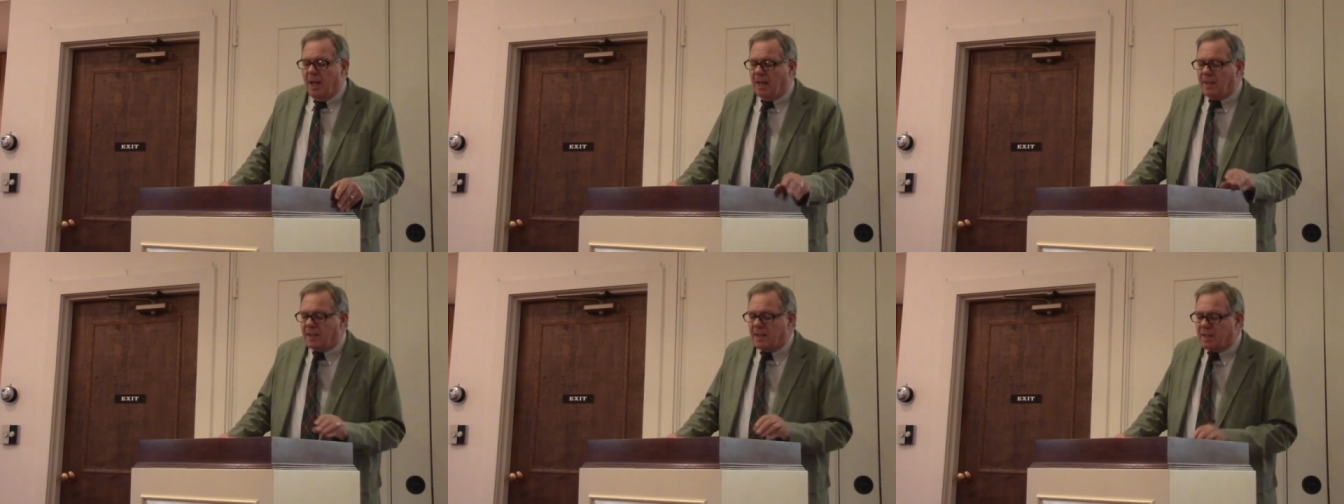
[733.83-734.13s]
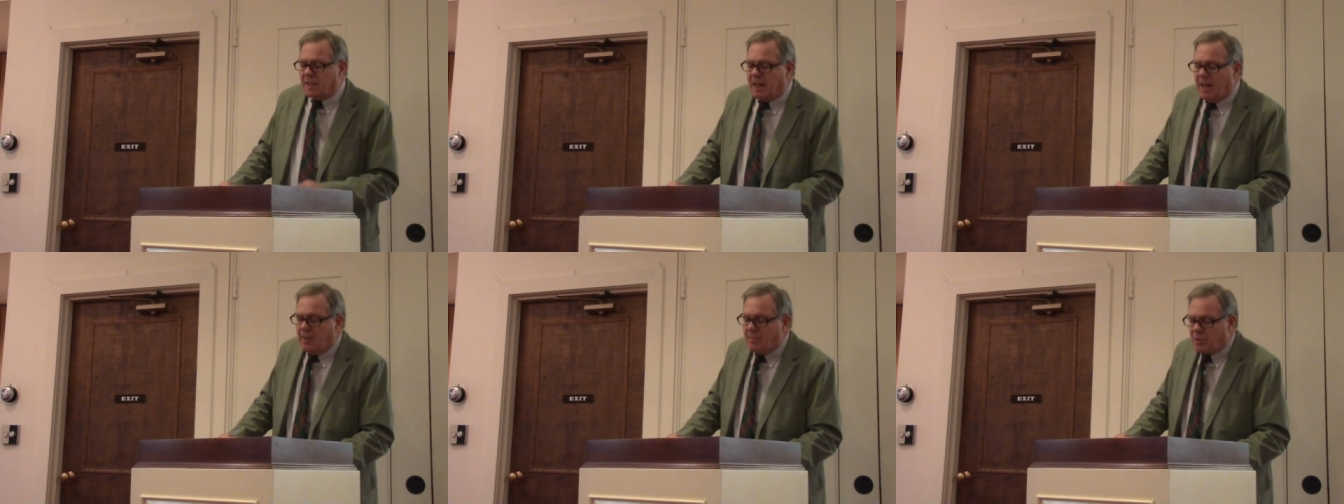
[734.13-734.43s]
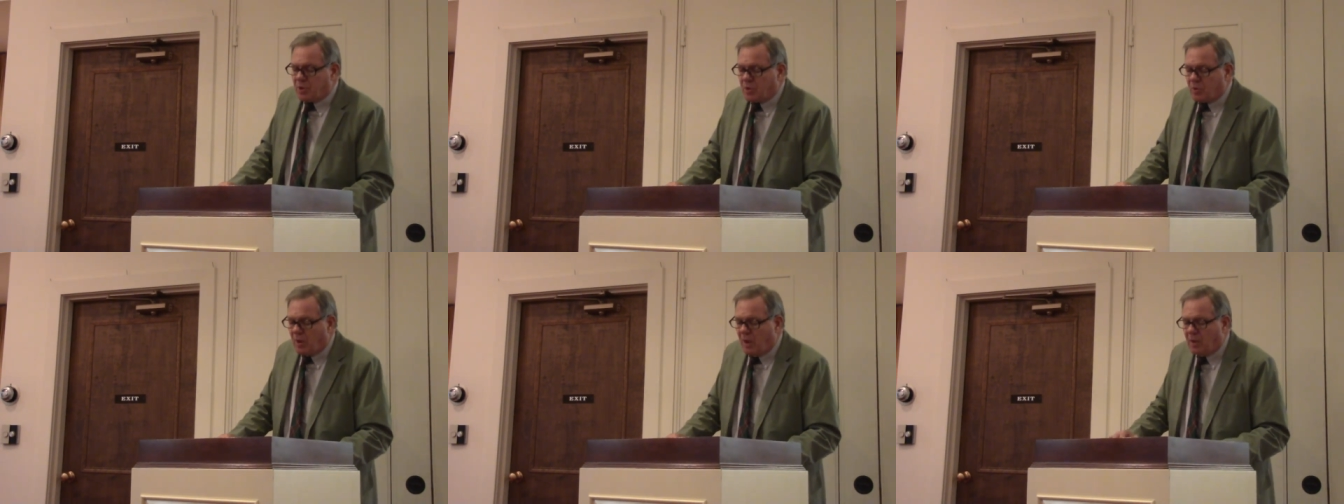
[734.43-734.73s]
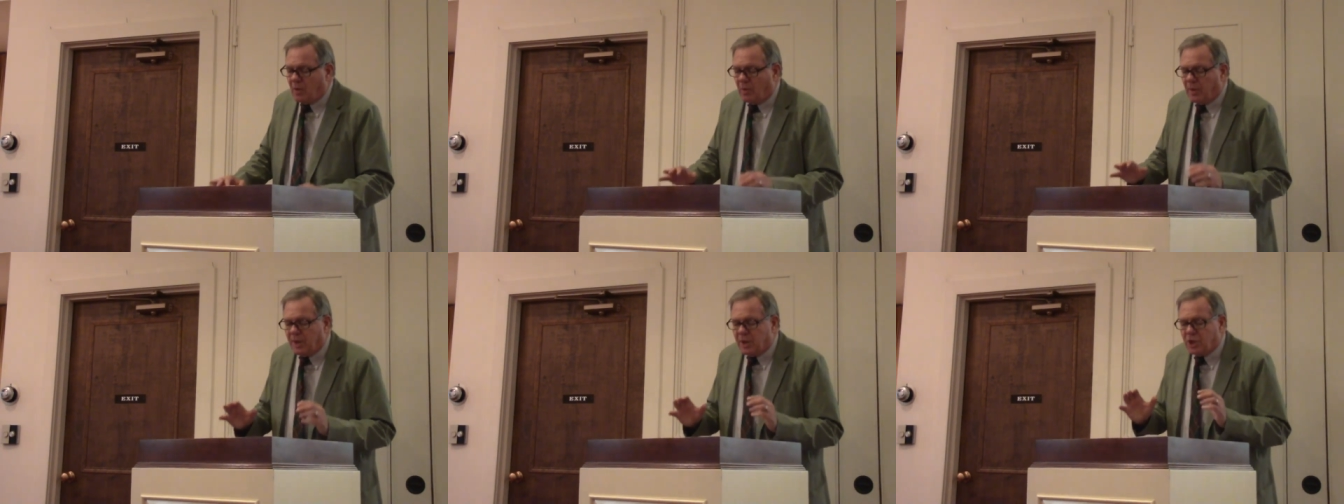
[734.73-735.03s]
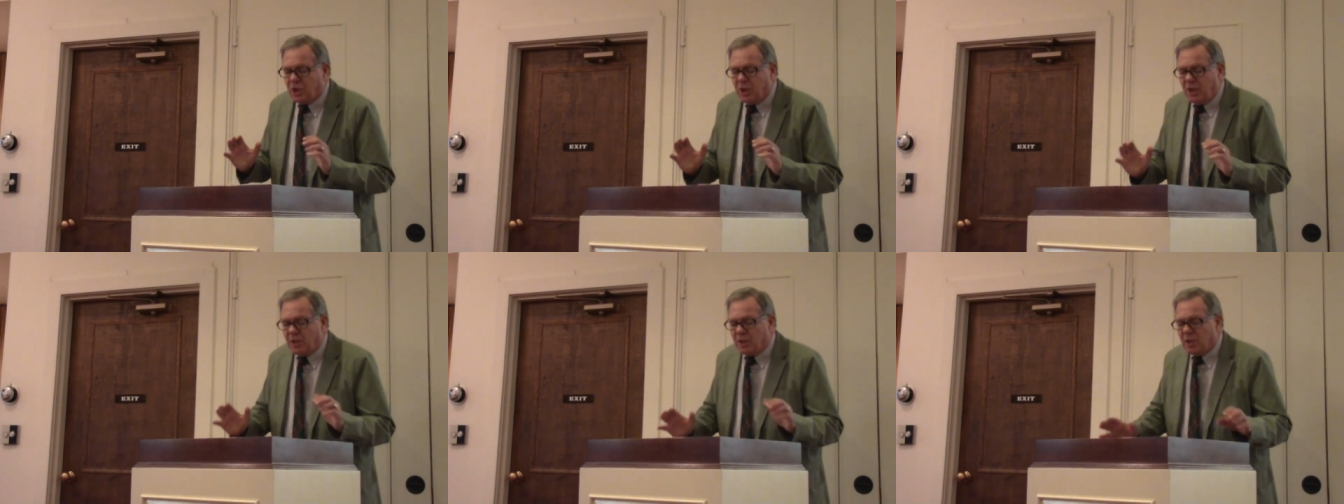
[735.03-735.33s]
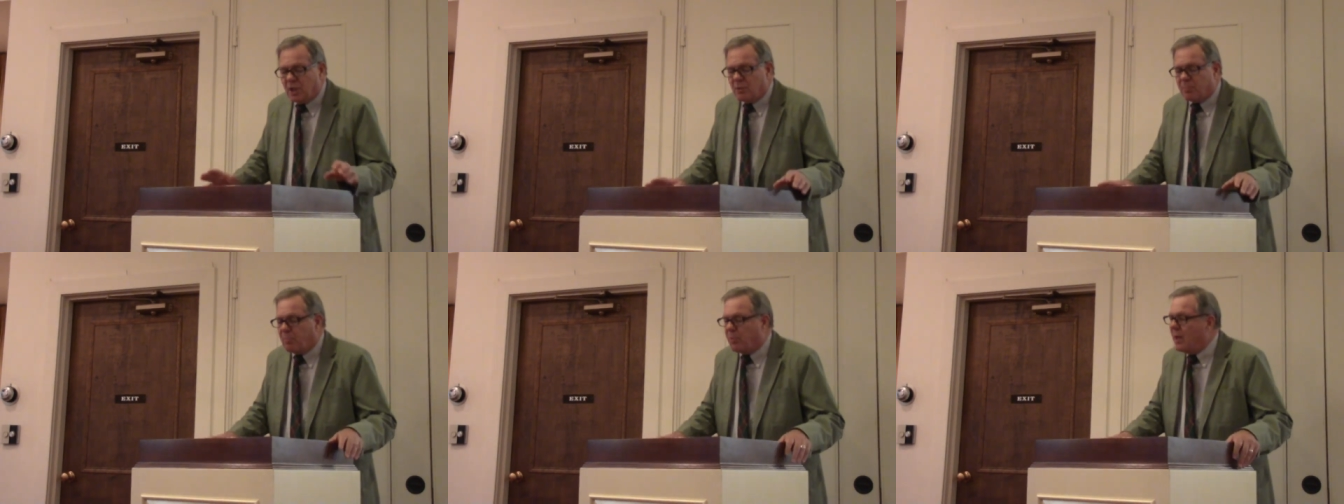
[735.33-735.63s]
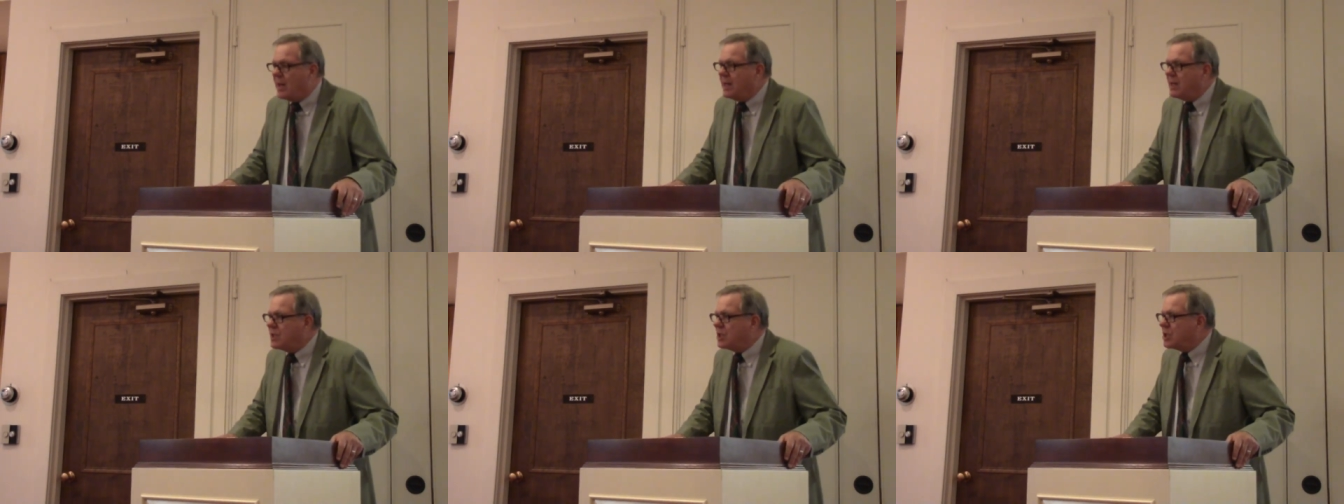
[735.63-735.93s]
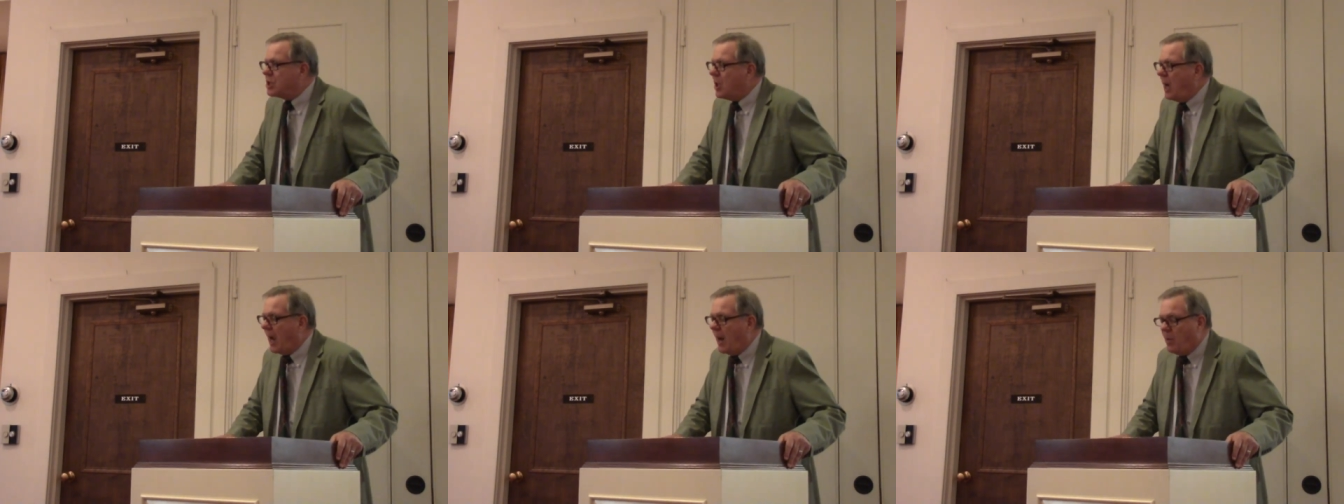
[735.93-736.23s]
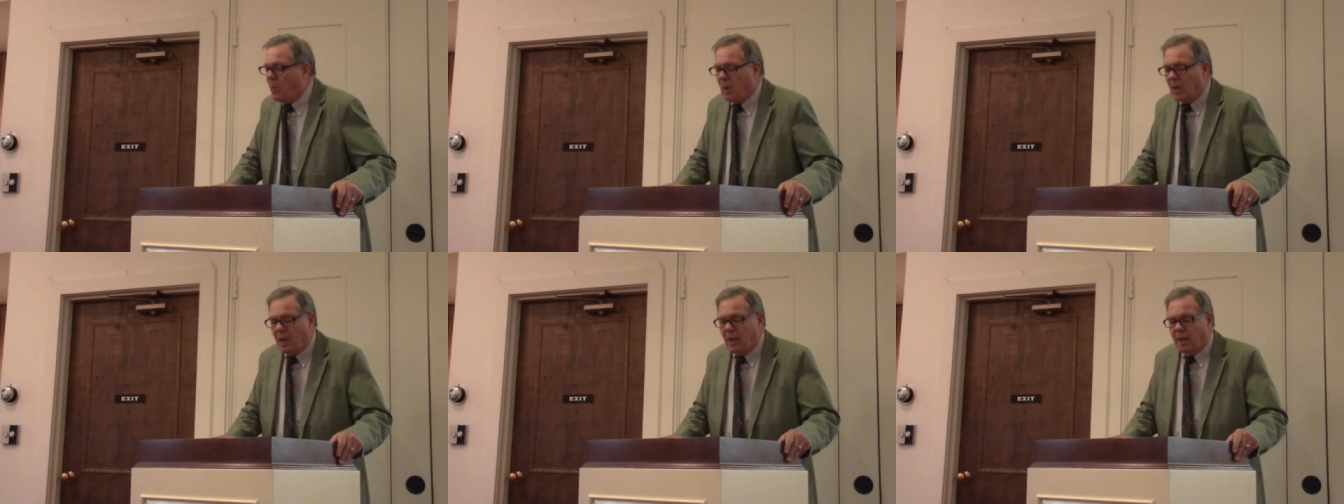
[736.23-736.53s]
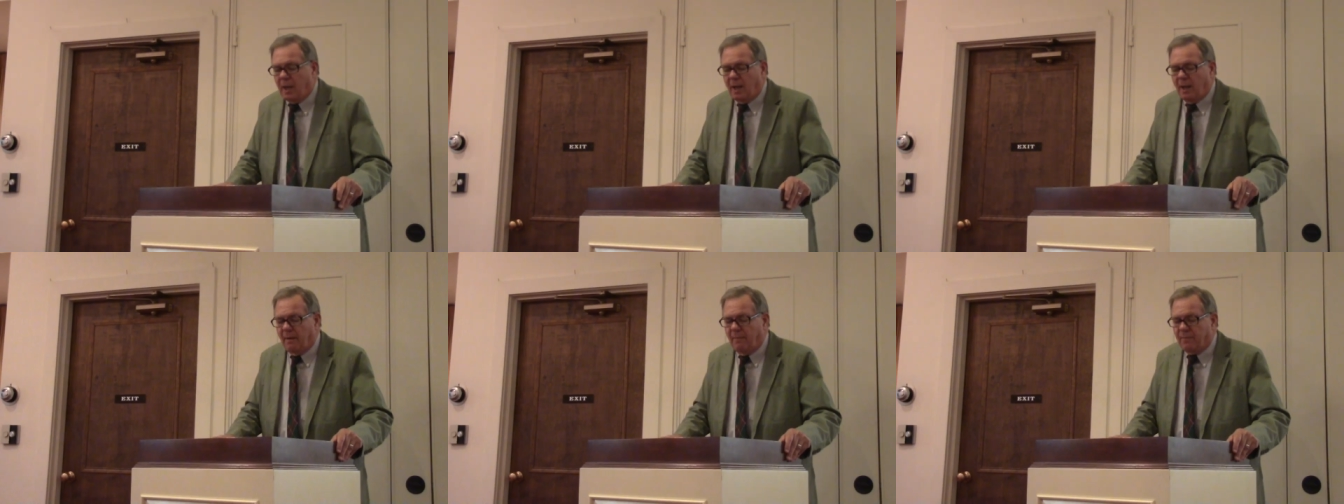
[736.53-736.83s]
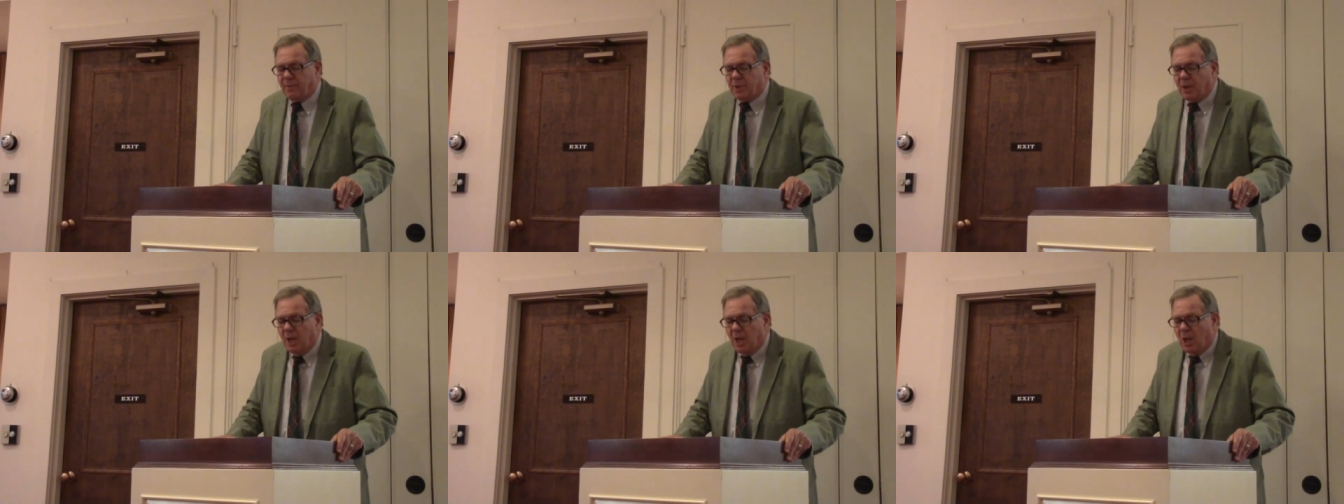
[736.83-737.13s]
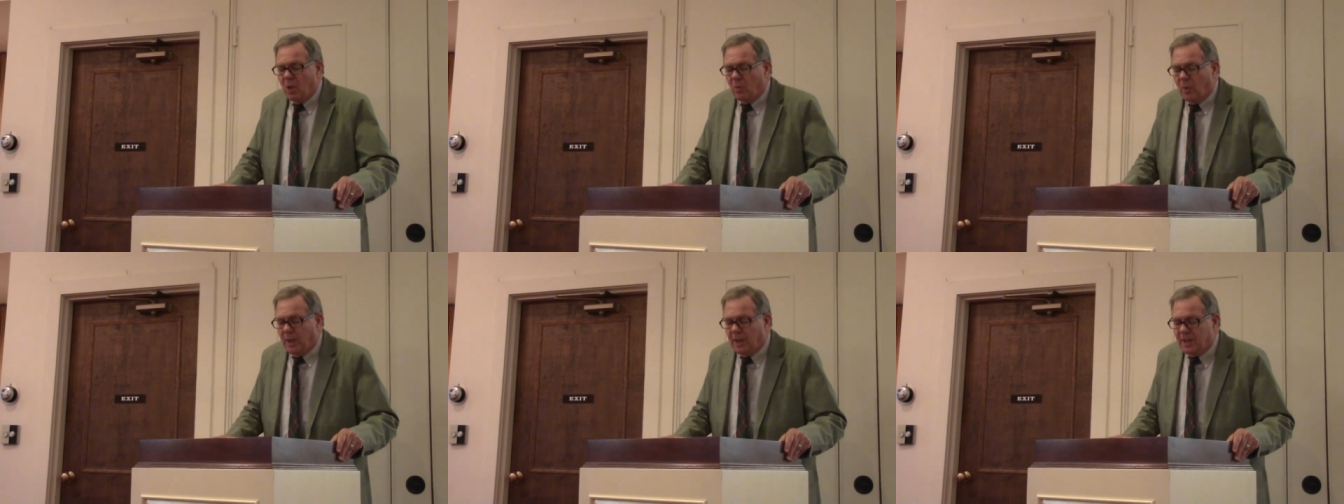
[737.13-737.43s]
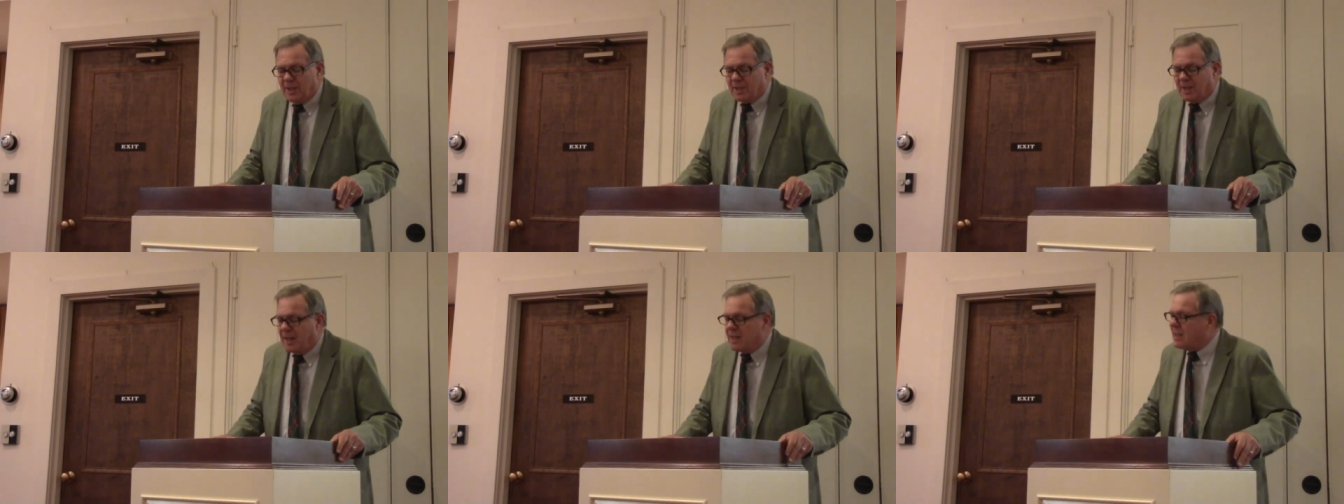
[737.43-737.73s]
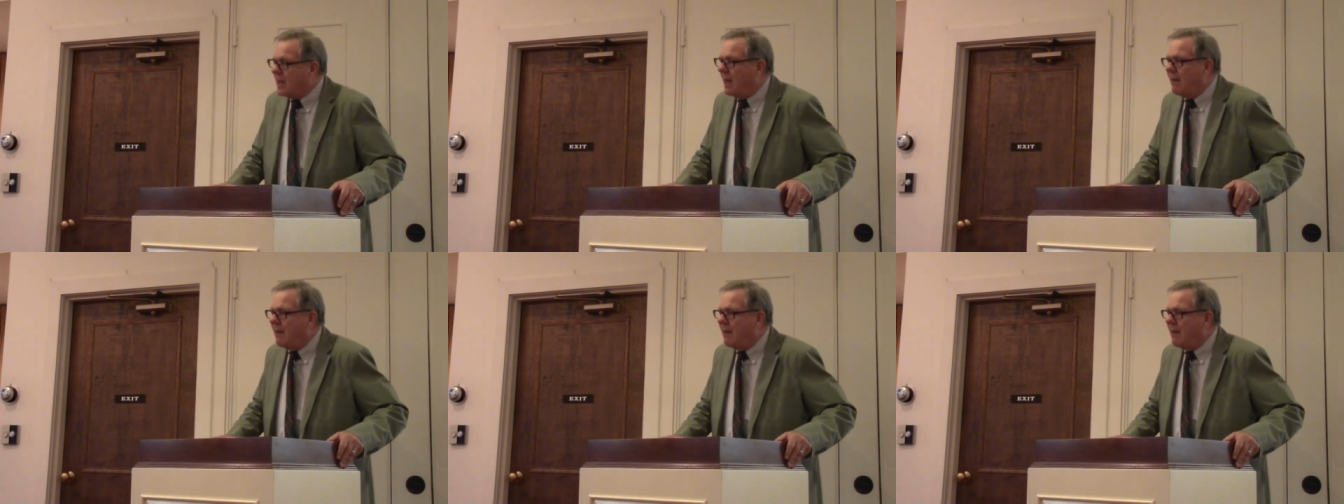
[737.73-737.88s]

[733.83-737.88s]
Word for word: It's the same struggle that Jesus brings to our lives when he says,